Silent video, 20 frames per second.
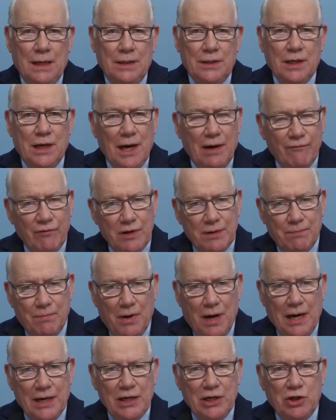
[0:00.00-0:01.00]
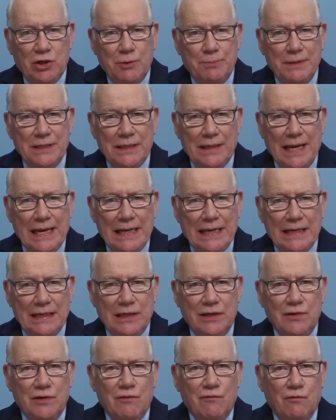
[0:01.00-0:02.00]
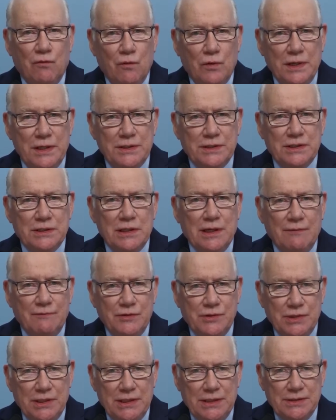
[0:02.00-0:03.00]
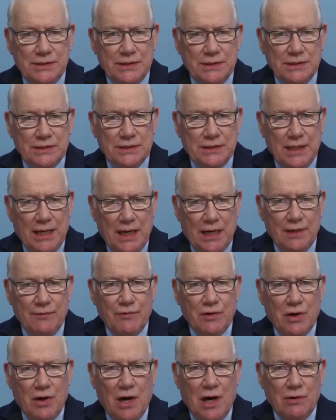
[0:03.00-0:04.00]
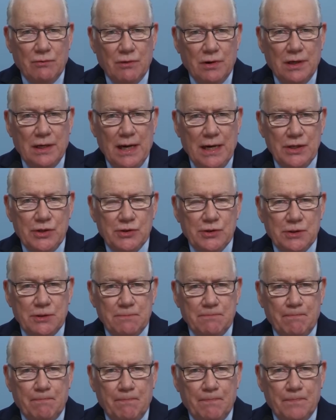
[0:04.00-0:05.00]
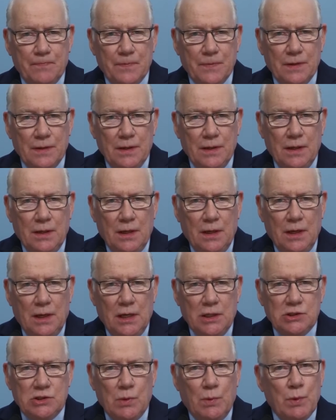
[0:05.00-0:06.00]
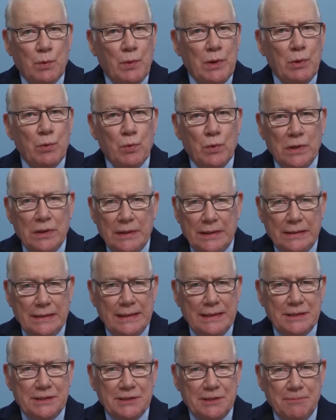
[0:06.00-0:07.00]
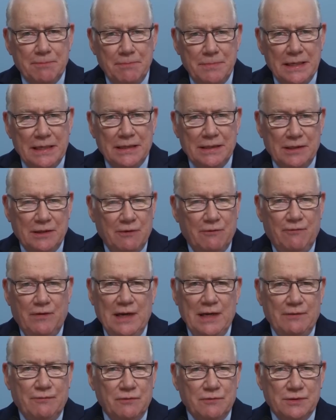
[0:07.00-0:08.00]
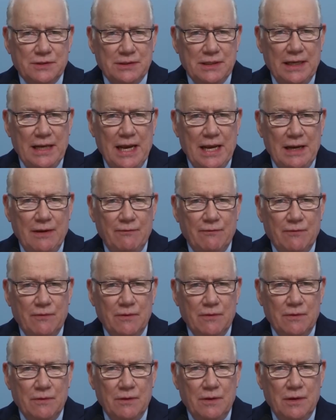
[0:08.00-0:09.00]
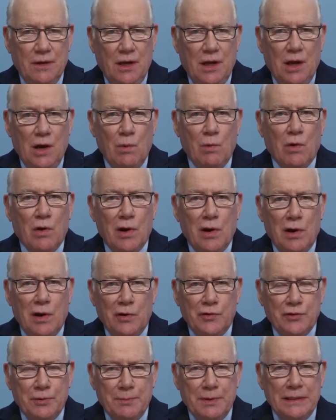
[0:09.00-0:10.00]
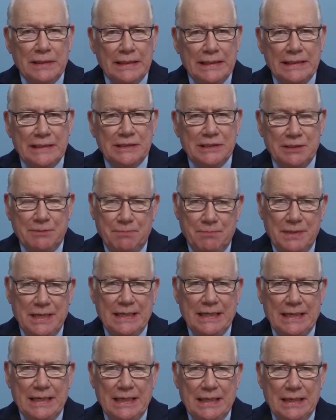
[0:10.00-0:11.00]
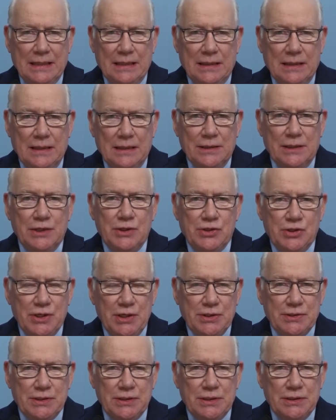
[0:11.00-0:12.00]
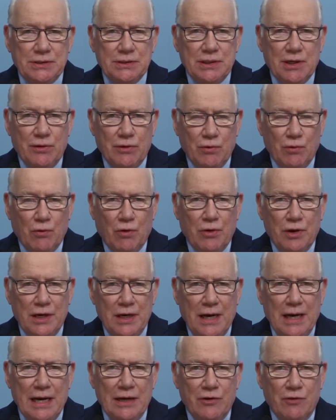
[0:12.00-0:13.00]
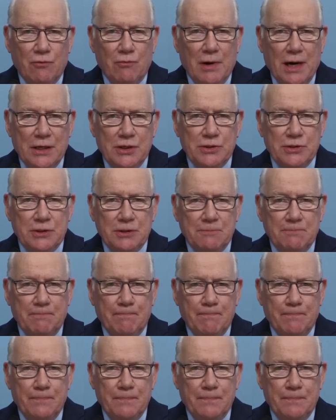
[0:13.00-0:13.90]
The governing body could be likened to the voice of Jesus, the head of the congregation. So when we willingly submit to the faithful slave, we're ultimately submitting to Jesus' authority and direction.